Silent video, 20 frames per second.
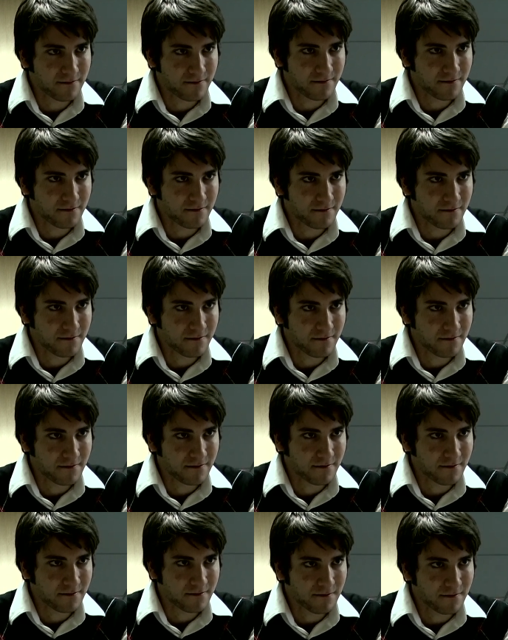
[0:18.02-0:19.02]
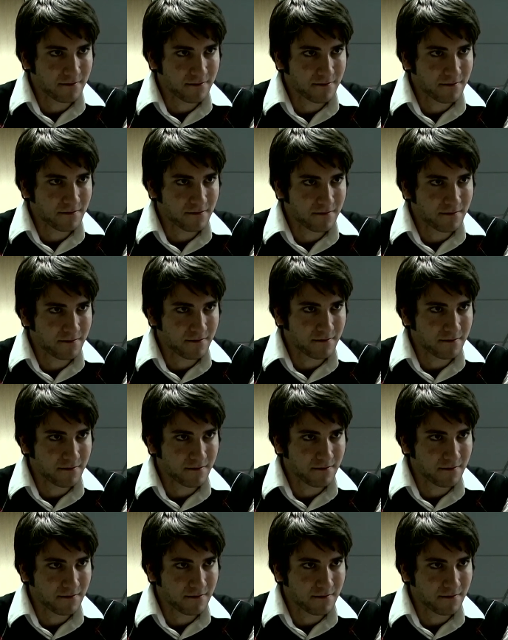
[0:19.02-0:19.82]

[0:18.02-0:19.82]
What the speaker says: Nobody speaks.